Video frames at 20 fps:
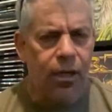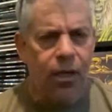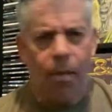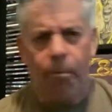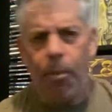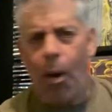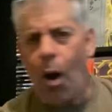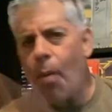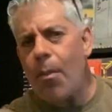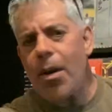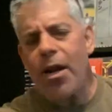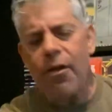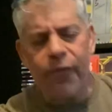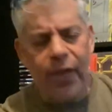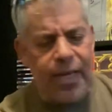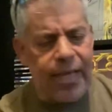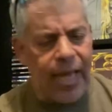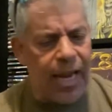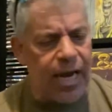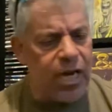Permanent
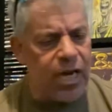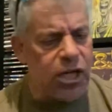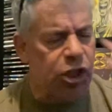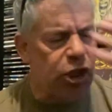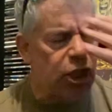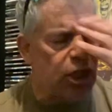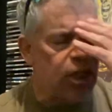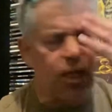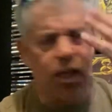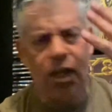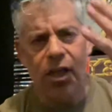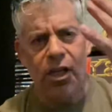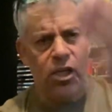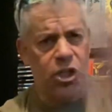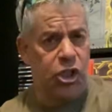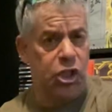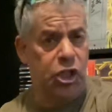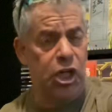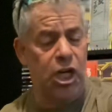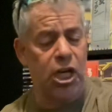Vacation,
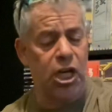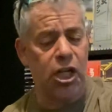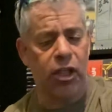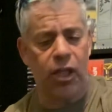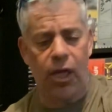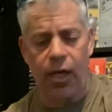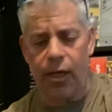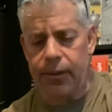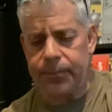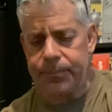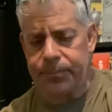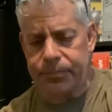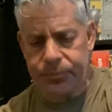Sheila.